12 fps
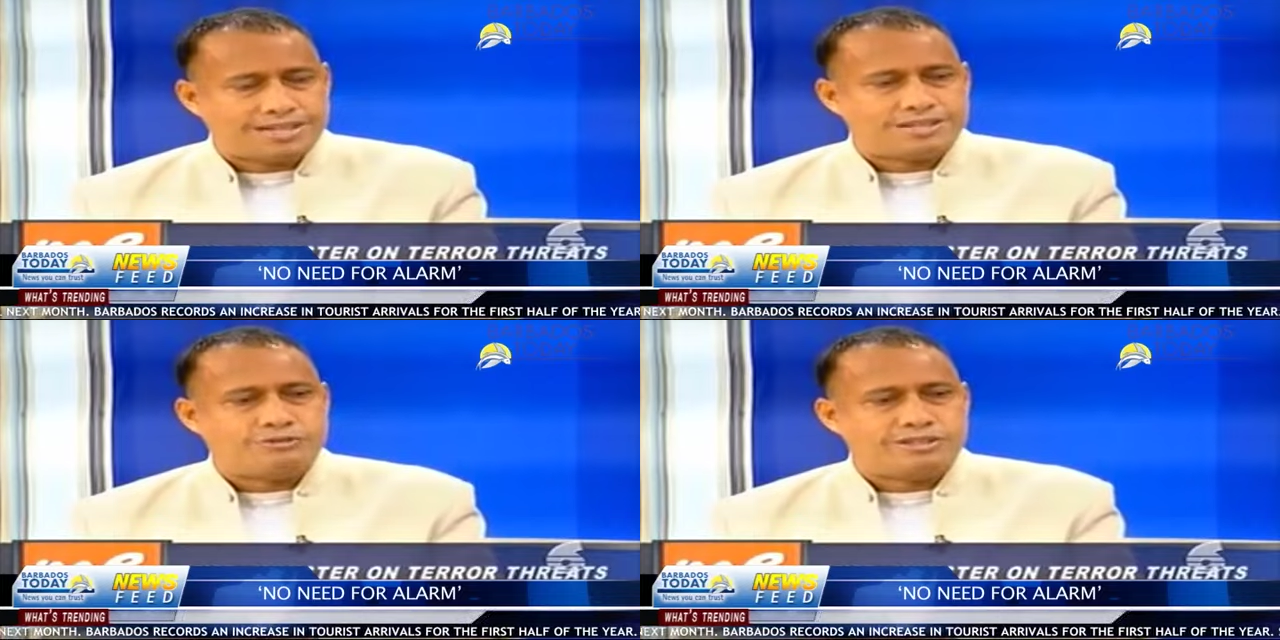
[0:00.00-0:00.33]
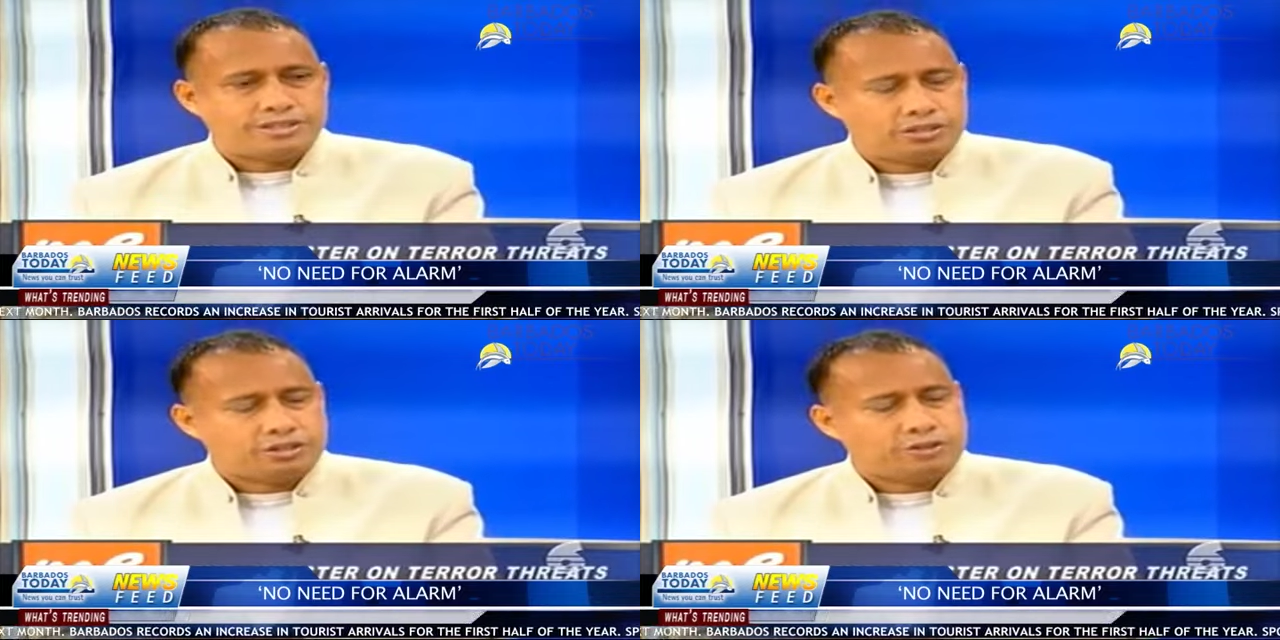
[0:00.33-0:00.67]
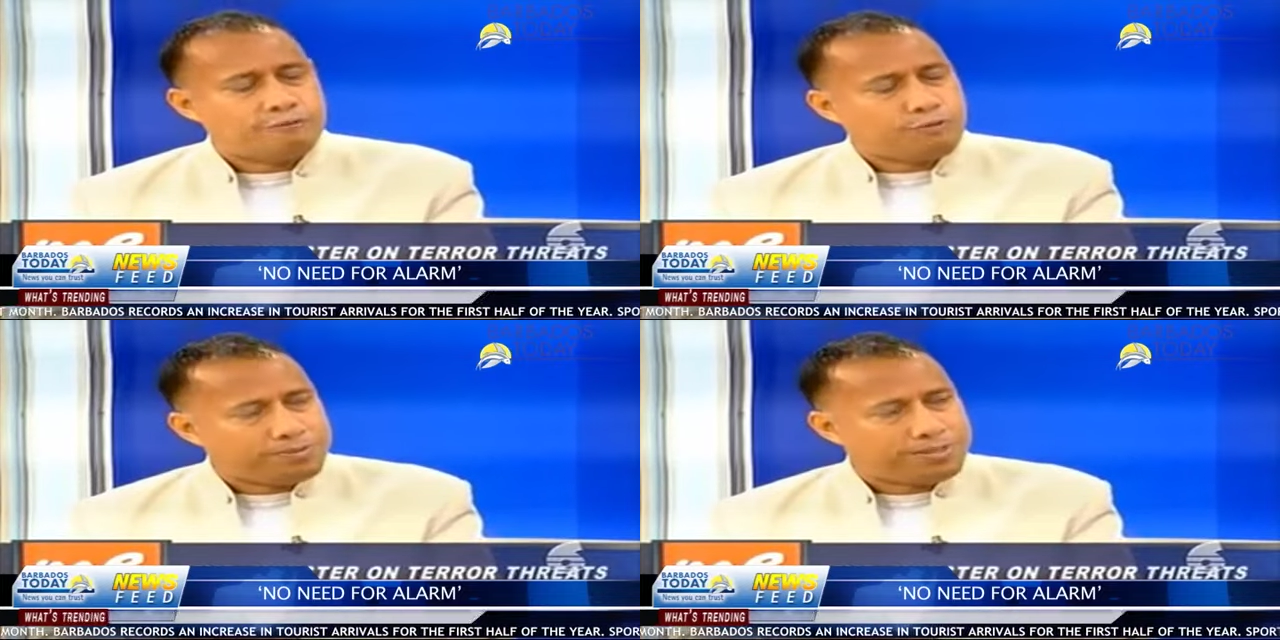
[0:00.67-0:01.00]
returned from
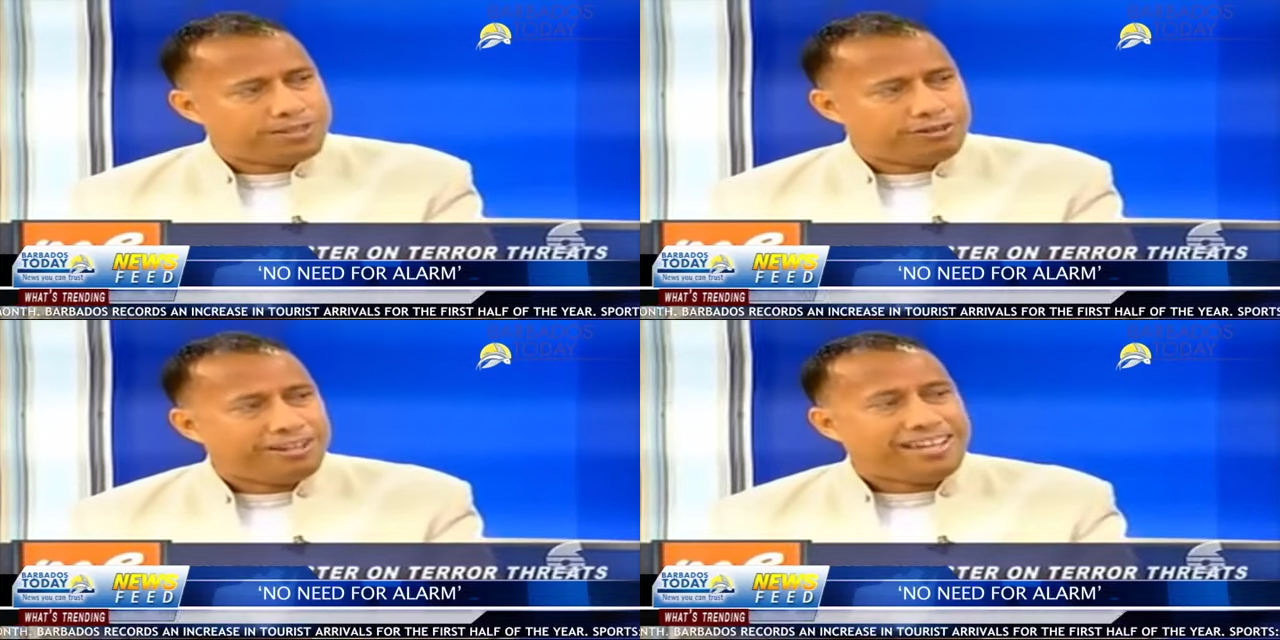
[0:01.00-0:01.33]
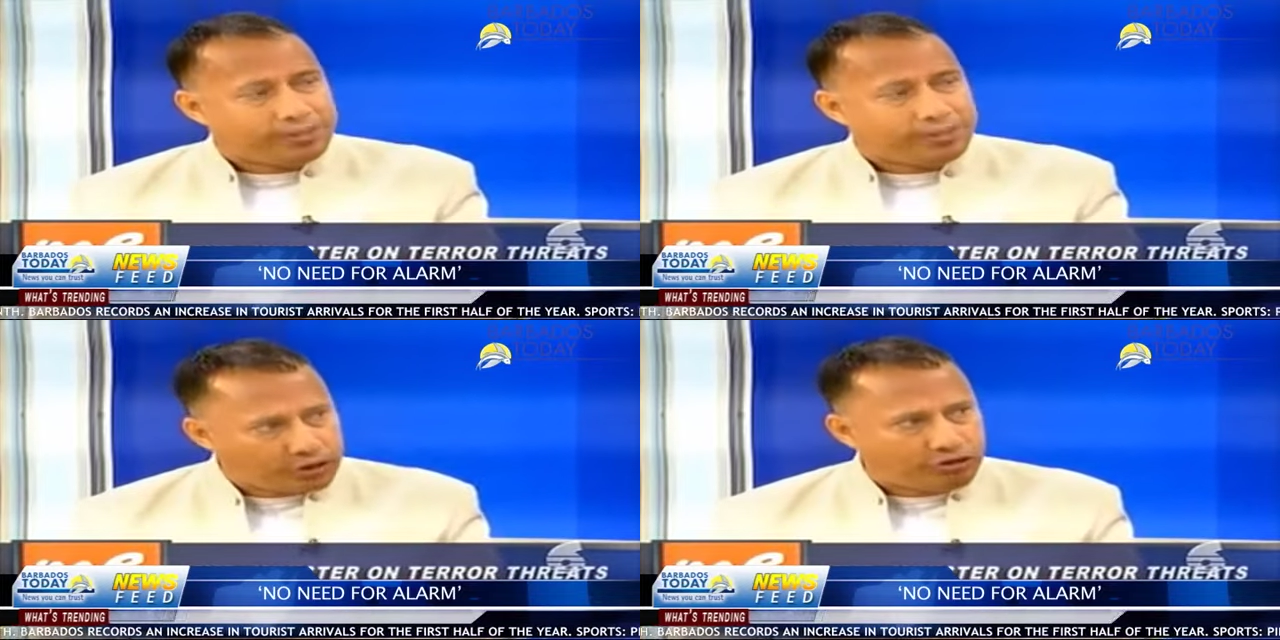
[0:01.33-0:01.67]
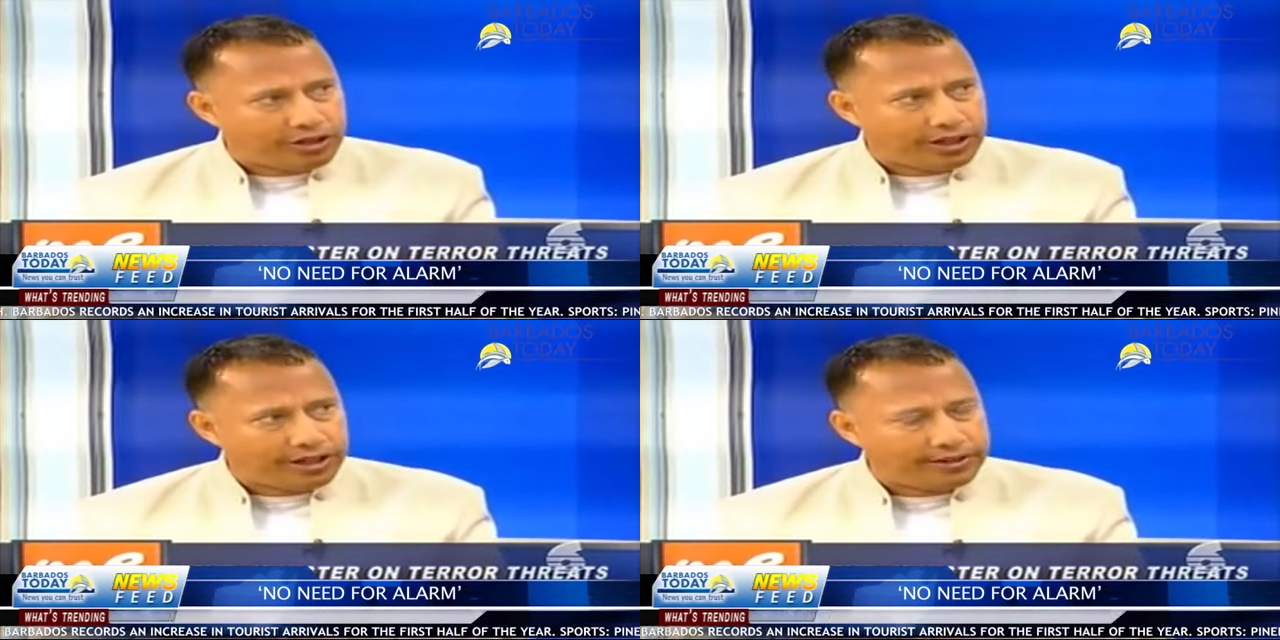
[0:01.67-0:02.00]
Syria into Trinidad and
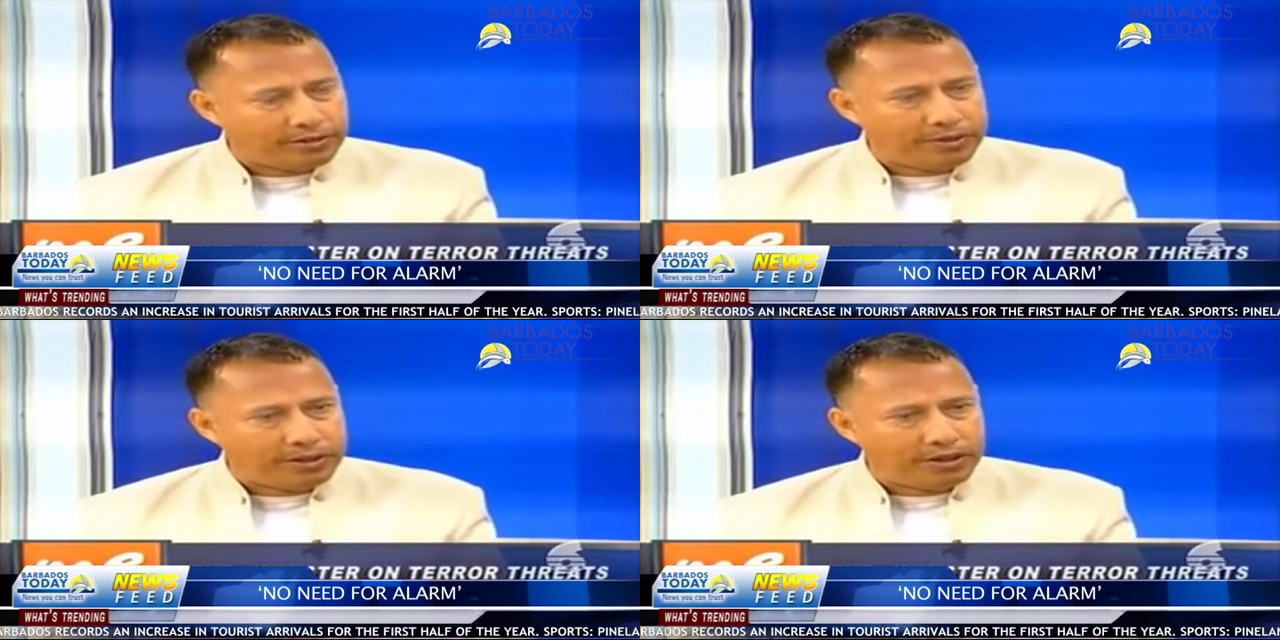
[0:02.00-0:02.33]
Tobago.